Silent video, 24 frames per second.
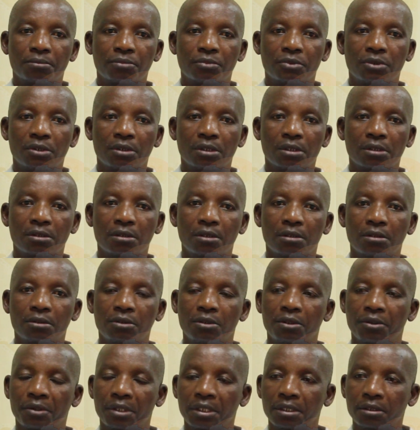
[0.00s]

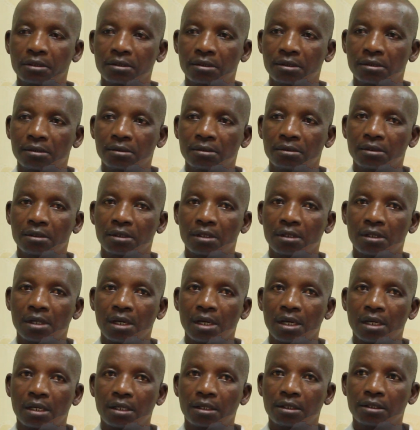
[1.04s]
the regs
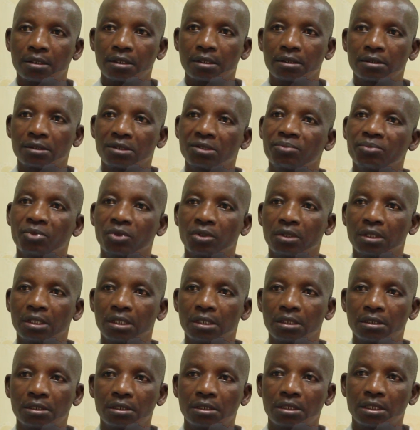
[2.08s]
are
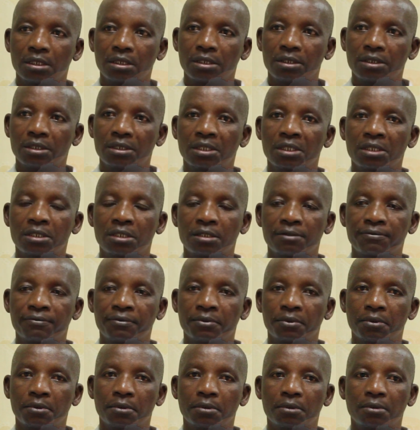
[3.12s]
smaller and they cater
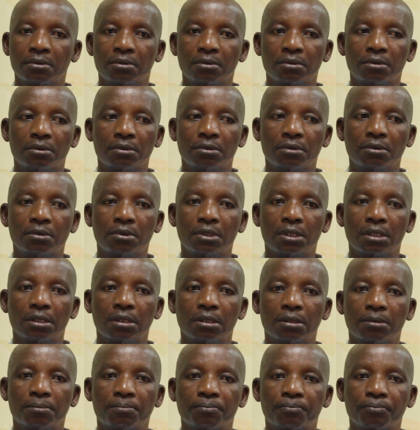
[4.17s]
for
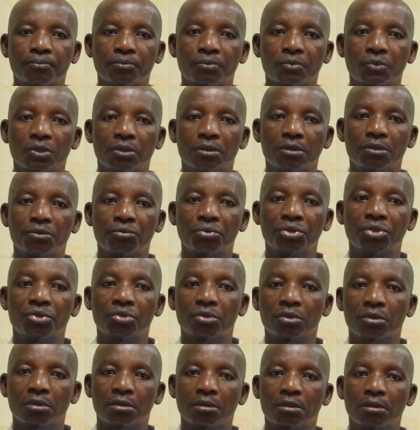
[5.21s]

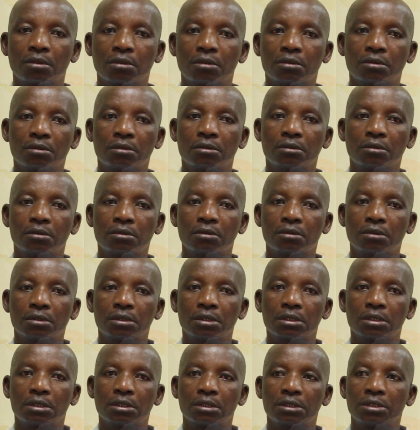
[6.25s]
regional
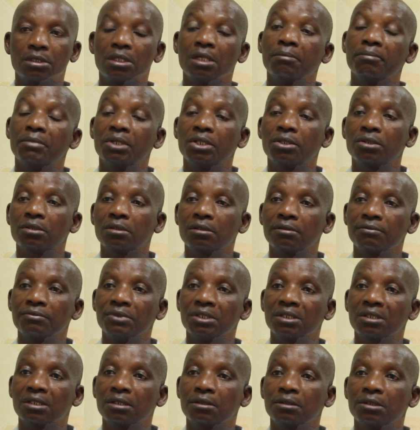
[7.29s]
dimension of
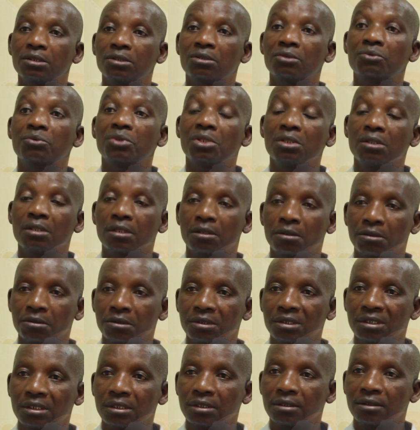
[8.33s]
integration within the
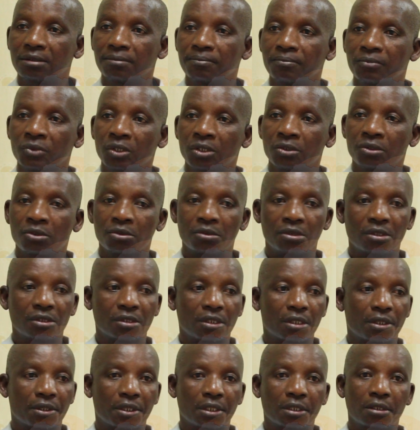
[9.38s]
continent. So there's
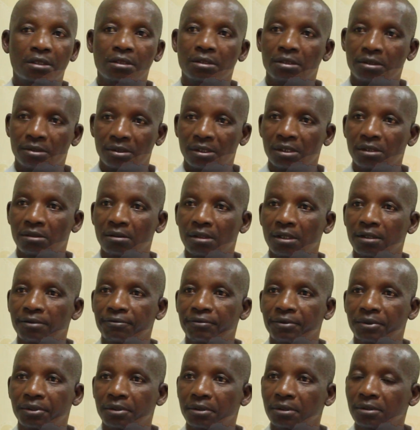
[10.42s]
a reg in Central
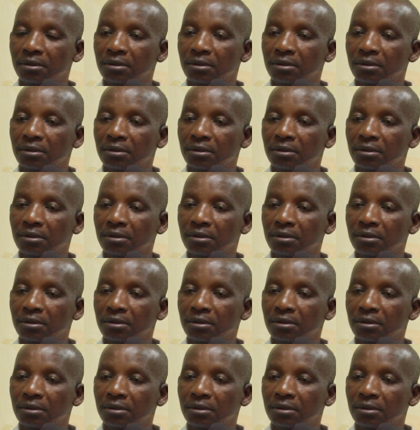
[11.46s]
Africa,